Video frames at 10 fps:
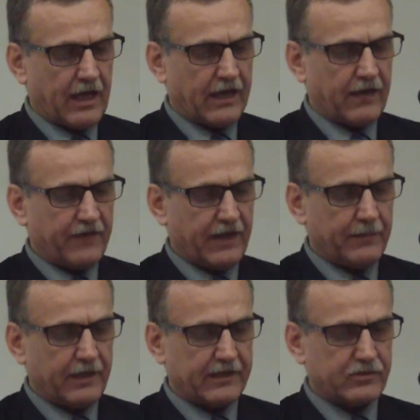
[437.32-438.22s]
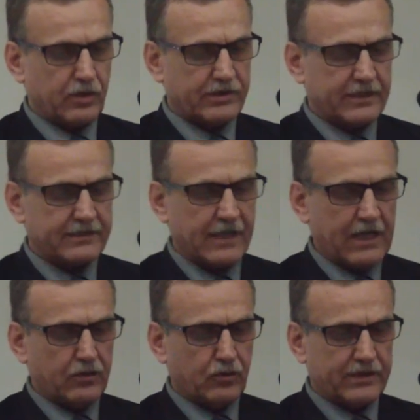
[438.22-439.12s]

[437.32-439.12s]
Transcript: unavailable resources to